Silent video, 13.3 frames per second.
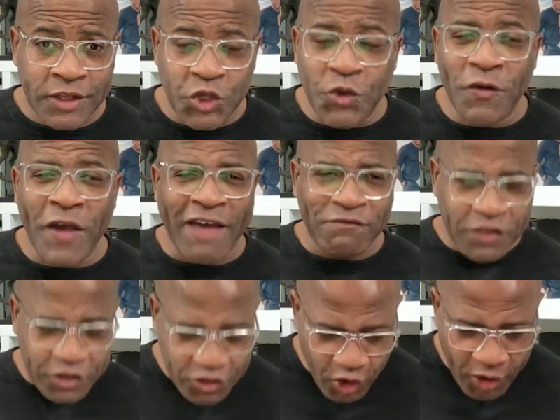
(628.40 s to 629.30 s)
You have
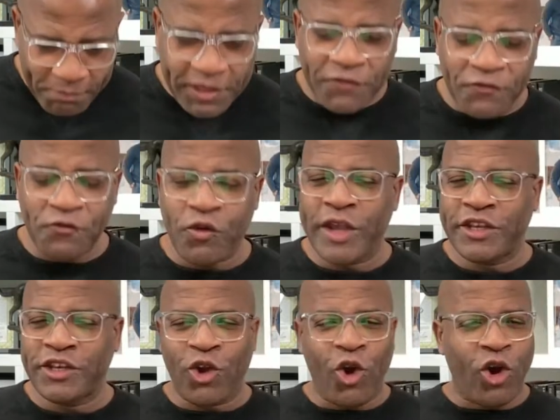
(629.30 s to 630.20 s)
to not be
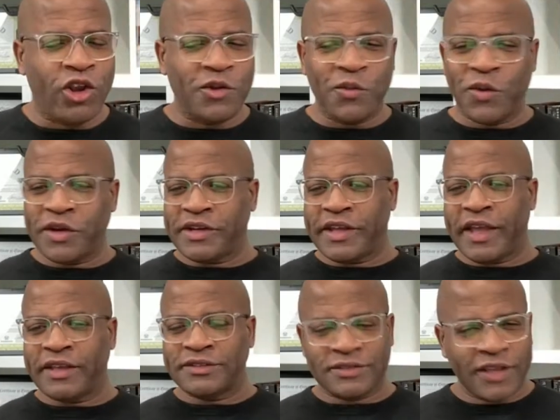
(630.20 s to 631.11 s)
afraid to call it what it
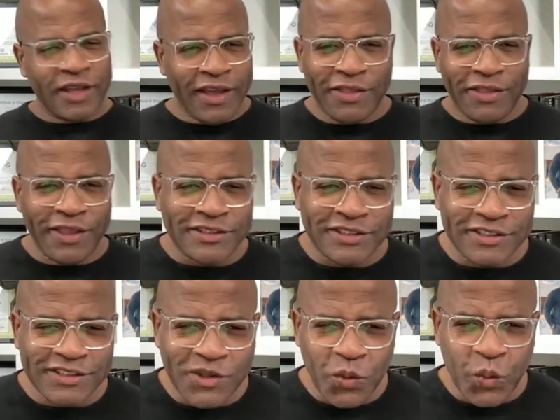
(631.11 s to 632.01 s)
is. This
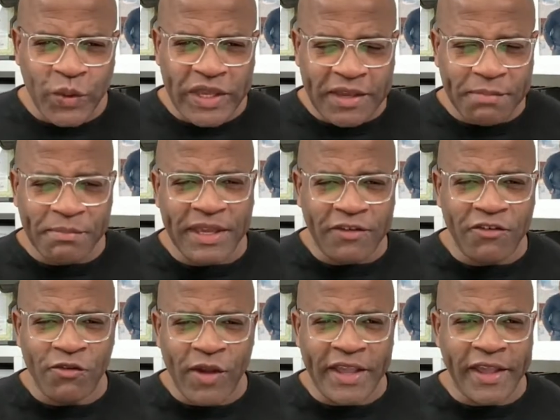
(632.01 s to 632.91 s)
is the weak me
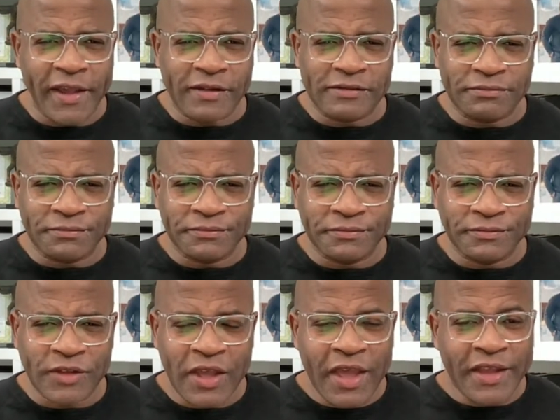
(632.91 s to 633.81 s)
right here.
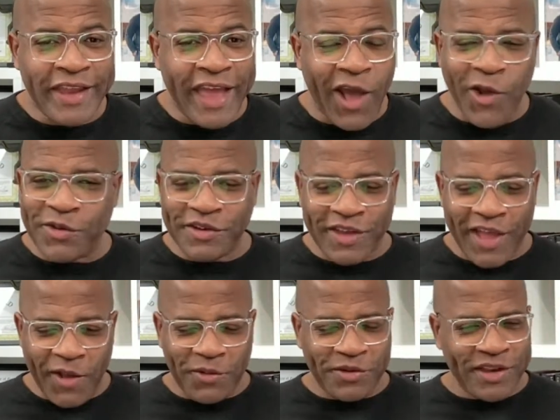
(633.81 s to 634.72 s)
Now,
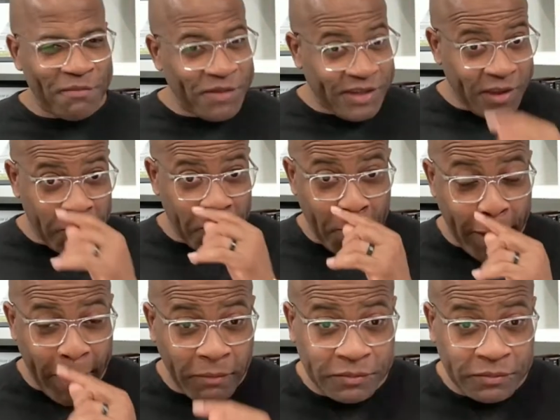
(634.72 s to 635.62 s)
let me tell you,
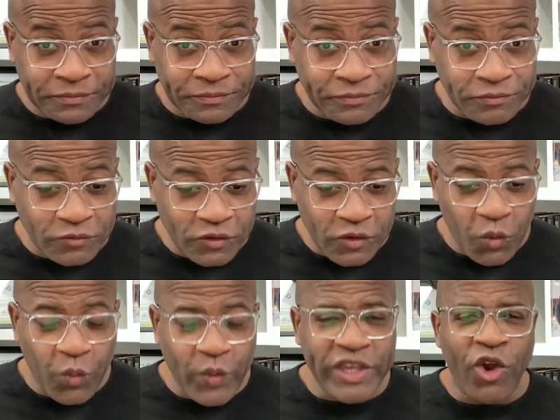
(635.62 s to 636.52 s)
man,
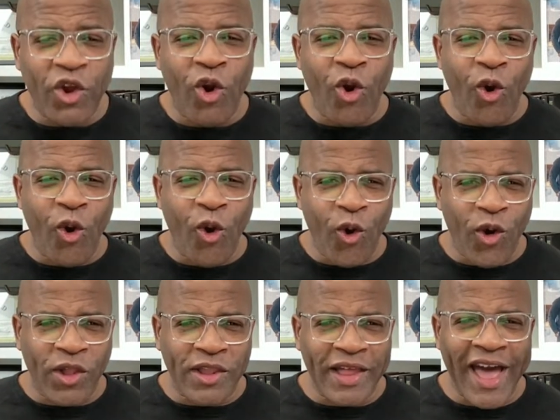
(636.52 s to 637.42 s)
we
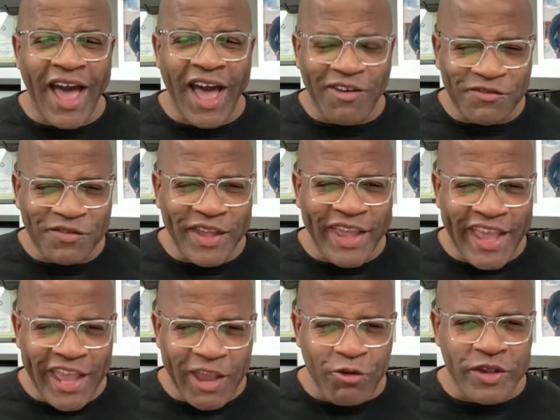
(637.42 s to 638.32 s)
all have
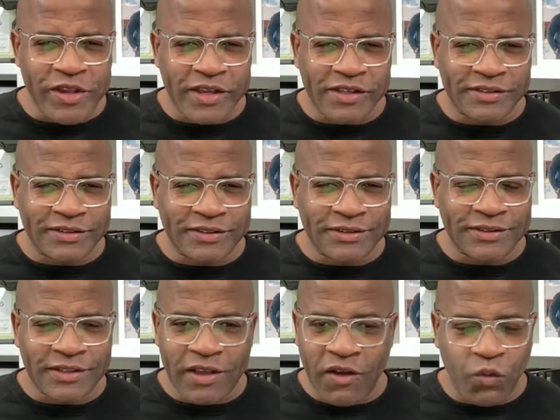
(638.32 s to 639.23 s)

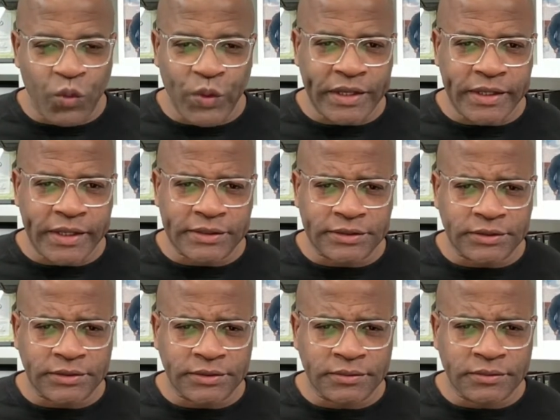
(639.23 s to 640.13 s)
areas of
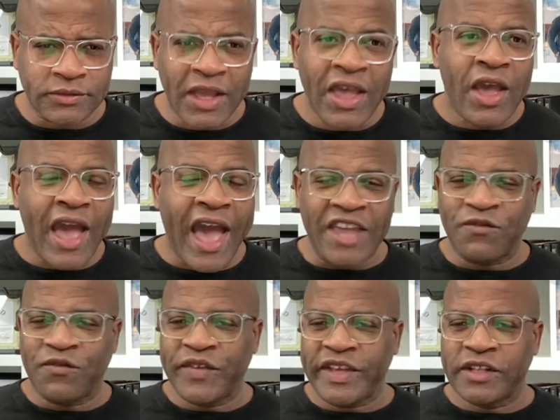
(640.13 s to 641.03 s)
weakness. I
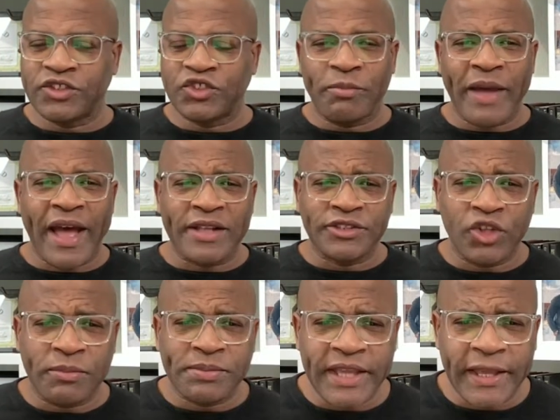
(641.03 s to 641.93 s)
feel so bad.
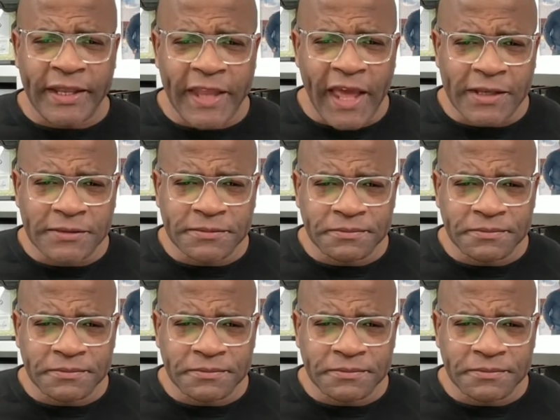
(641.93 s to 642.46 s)
Stop saying that.